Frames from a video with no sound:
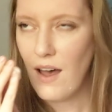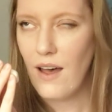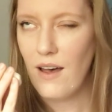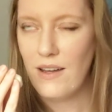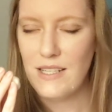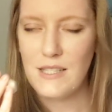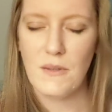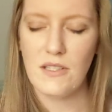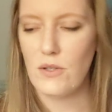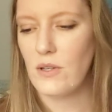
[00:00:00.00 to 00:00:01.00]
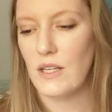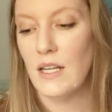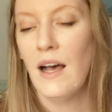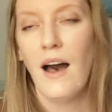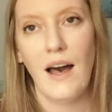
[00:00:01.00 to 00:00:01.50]
Oh, and it smells so good.
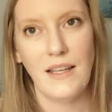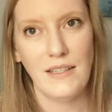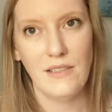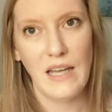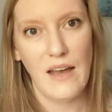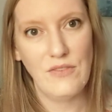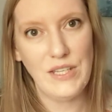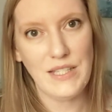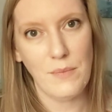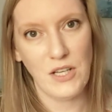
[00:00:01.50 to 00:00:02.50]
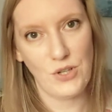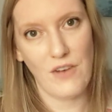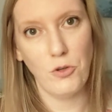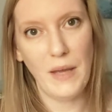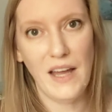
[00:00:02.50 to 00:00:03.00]
I have this in my
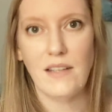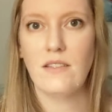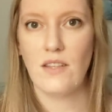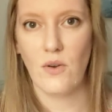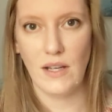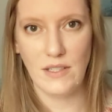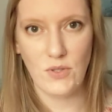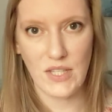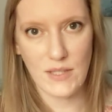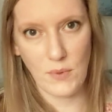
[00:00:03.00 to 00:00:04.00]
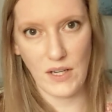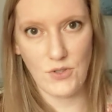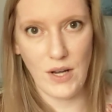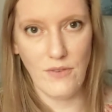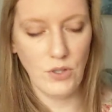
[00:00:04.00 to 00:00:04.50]
travel bag, so I use this when I
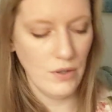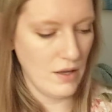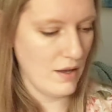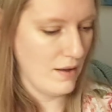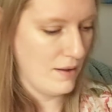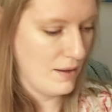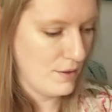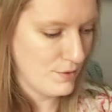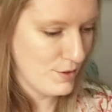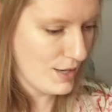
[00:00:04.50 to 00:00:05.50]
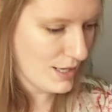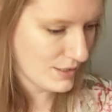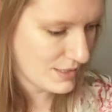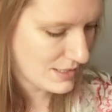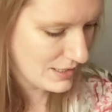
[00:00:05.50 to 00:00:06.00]
travel.
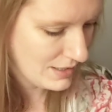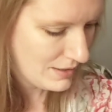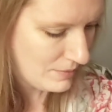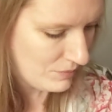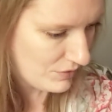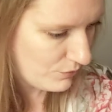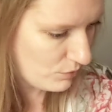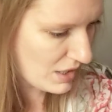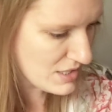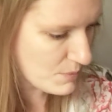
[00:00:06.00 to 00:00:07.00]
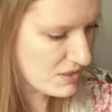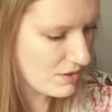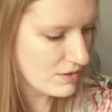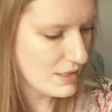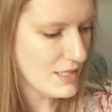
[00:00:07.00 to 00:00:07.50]
Next, last but
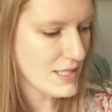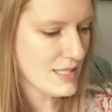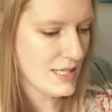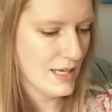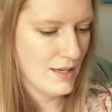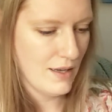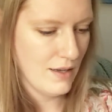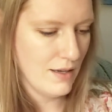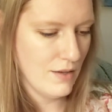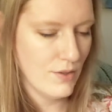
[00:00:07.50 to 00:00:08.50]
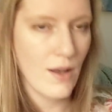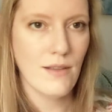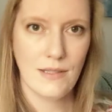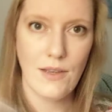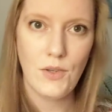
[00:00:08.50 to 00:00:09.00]
not least, I've
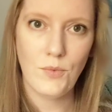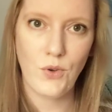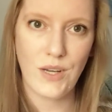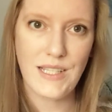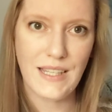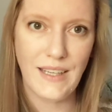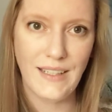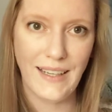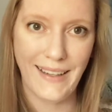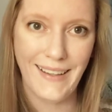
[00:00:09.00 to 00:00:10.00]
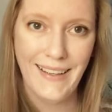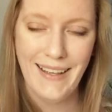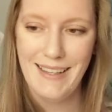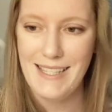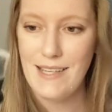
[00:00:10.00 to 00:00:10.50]
got some grease lightening.
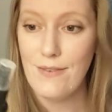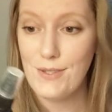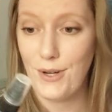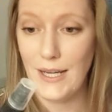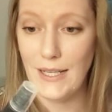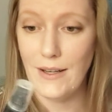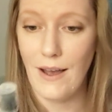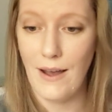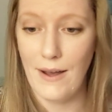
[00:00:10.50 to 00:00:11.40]
This stuff's great.